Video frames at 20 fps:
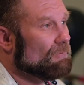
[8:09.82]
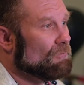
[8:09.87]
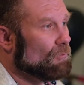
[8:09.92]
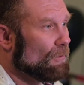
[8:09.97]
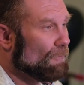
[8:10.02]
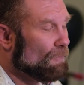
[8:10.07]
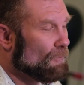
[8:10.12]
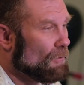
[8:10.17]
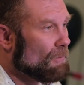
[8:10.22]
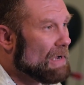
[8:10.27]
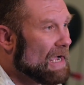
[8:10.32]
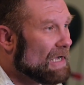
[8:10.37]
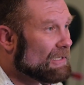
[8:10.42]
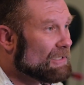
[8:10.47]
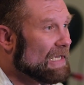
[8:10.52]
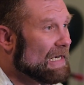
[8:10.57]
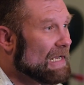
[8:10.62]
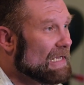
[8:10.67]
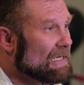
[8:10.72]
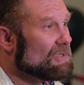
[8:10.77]
refer back
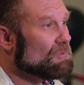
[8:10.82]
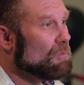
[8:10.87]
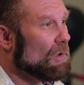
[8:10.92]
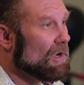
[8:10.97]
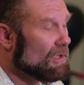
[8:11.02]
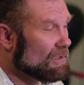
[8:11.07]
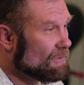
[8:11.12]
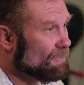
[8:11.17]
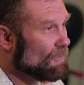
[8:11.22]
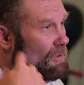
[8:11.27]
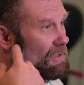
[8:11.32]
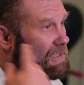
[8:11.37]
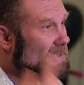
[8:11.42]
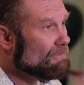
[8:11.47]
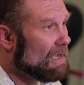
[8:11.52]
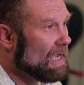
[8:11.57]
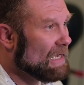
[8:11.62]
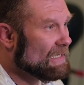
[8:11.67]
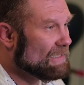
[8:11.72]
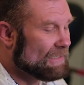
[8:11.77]
to that as well as far as the
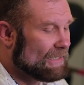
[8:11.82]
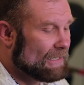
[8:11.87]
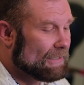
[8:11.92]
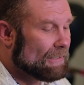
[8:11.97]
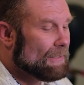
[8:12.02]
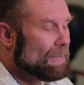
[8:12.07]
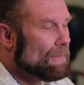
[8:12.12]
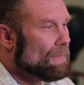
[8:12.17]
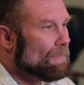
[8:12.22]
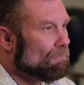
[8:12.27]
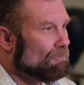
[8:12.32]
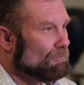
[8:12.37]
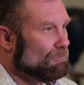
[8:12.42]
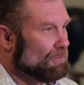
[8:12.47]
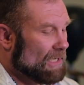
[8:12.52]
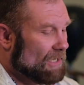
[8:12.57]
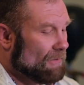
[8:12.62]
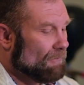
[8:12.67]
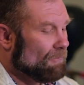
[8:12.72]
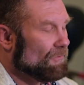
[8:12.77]
mindset.
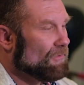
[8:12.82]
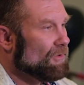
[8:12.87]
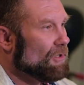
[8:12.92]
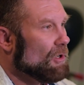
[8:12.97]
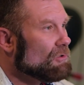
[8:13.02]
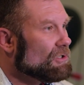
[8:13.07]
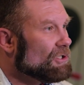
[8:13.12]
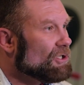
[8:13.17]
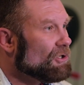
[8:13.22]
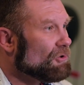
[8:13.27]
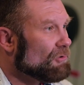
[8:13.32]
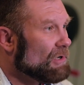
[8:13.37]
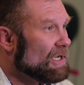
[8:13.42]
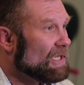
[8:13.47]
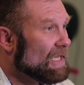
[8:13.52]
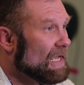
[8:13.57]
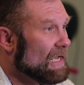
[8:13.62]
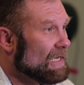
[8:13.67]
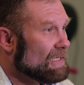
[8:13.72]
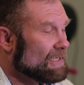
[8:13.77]
But those are the three
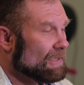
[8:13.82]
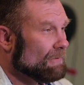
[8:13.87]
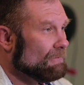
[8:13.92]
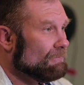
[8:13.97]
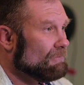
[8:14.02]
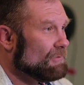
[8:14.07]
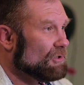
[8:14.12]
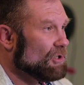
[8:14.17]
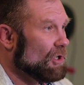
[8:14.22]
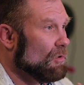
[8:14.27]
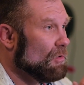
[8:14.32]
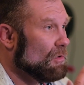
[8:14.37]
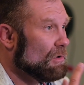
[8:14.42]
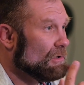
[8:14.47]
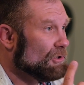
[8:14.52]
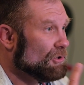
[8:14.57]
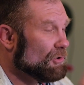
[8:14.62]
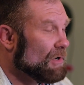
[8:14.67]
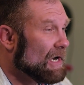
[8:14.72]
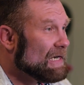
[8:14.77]
things. So
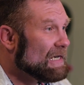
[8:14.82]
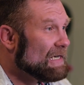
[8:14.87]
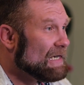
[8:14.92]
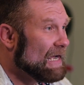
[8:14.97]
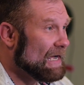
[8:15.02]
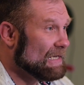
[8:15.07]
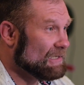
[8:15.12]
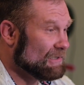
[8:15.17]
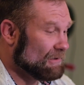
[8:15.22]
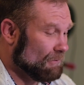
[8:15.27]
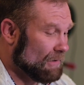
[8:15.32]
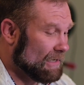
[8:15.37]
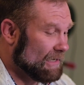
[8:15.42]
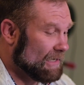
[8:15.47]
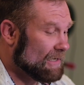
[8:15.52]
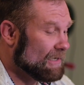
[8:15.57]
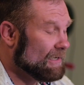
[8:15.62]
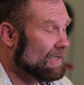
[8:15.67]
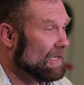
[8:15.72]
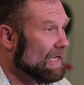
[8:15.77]
do I need to add somebody?
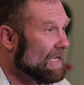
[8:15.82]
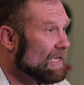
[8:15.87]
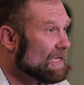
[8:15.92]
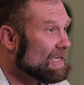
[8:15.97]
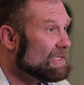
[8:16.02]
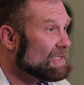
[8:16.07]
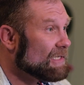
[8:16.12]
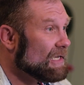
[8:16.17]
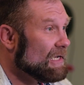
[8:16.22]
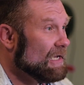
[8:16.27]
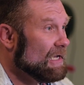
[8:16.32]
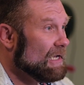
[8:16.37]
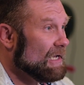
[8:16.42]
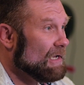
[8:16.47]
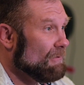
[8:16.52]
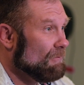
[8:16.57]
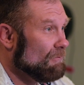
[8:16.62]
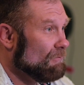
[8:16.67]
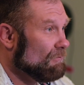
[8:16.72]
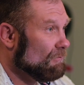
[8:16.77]
Is
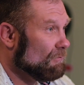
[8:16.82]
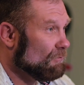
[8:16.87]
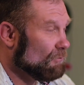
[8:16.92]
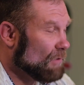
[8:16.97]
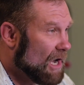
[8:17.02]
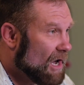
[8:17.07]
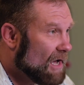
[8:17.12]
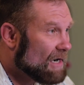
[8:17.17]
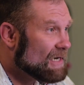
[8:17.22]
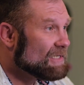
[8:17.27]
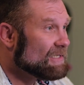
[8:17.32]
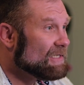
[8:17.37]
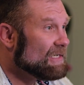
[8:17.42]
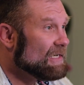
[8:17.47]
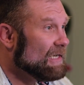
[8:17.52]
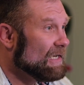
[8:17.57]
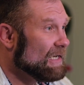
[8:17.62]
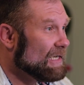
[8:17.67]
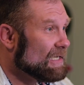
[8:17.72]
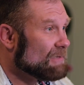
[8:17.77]

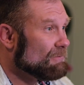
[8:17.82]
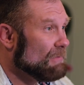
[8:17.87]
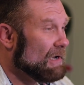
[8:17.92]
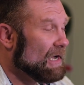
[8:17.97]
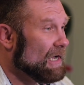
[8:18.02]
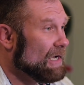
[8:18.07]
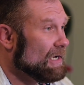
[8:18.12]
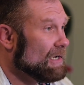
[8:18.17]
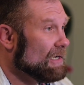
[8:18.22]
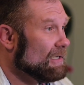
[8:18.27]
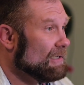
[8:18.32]
my